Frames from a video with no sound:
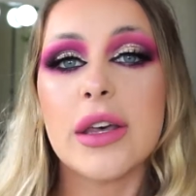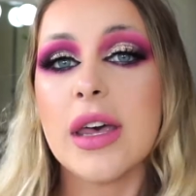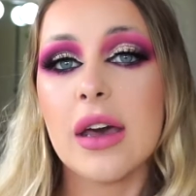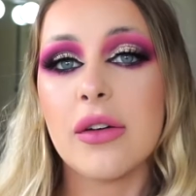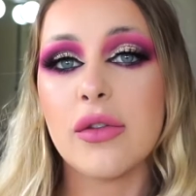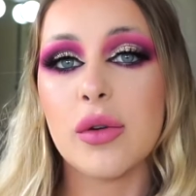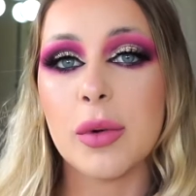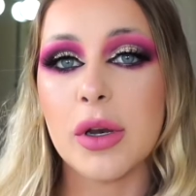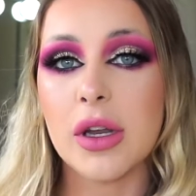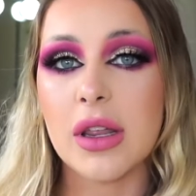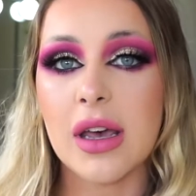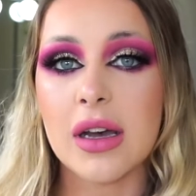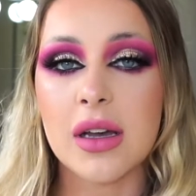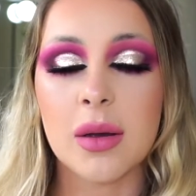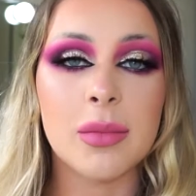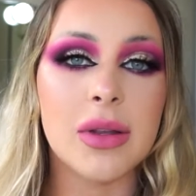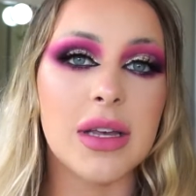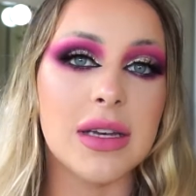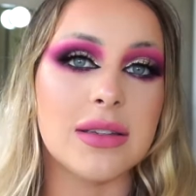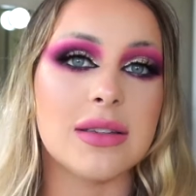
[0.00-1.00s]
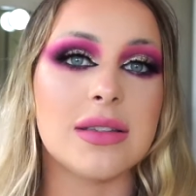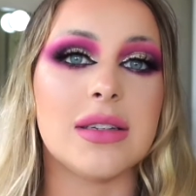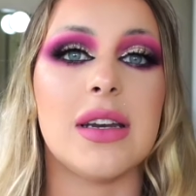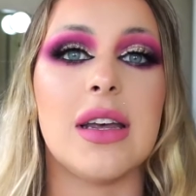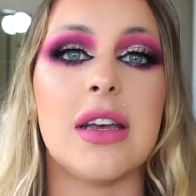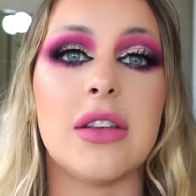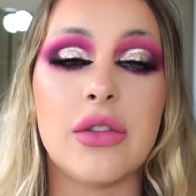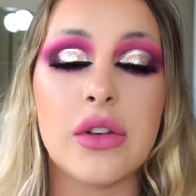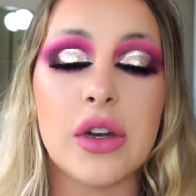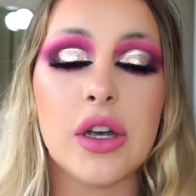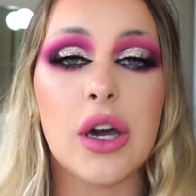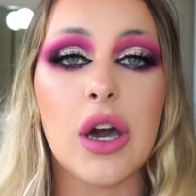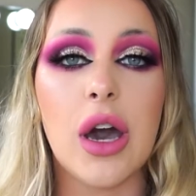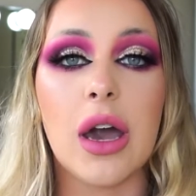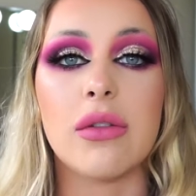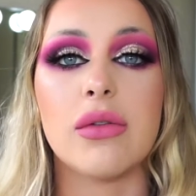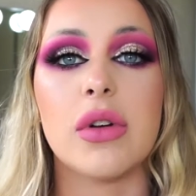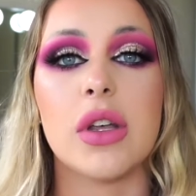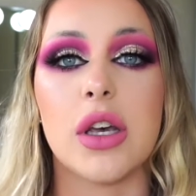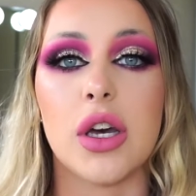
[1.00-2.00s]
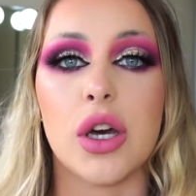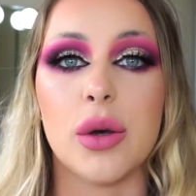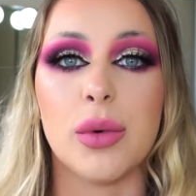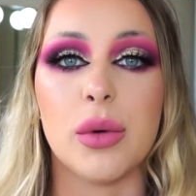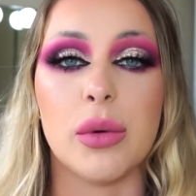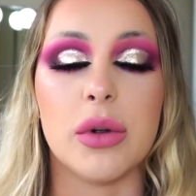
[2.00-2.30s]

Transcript: everybody, that completes today's video. I really hope you